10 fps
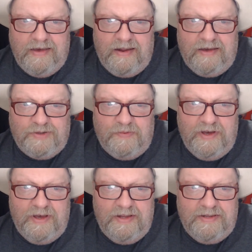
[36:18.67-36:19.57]
Yeah, that's
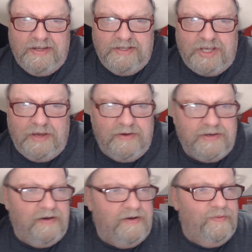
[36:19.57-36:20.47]
weird. See, I
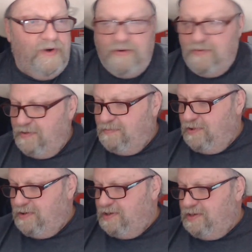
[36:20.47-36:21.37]
get on well with
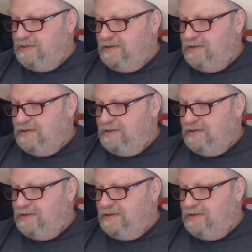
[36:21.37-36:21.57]
my